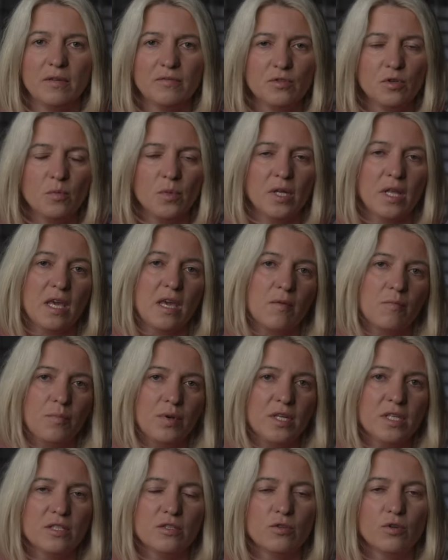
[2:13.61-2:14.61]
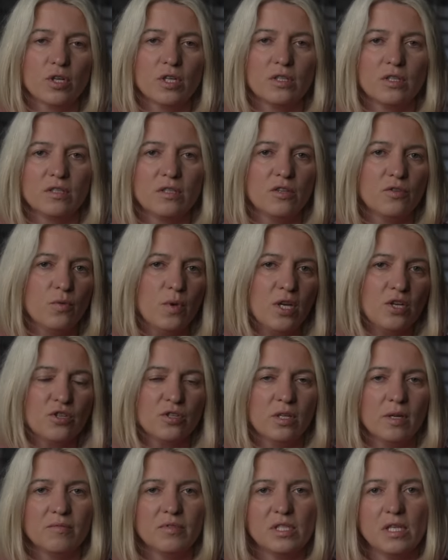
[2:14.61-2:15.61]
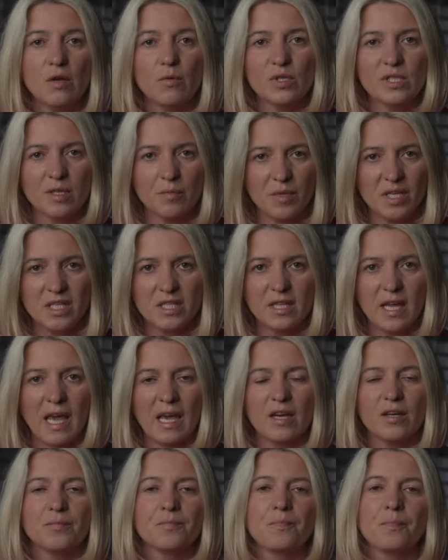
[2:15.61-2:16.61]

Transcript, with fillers: If somebody can please look at the situation, obviously it was a mistake.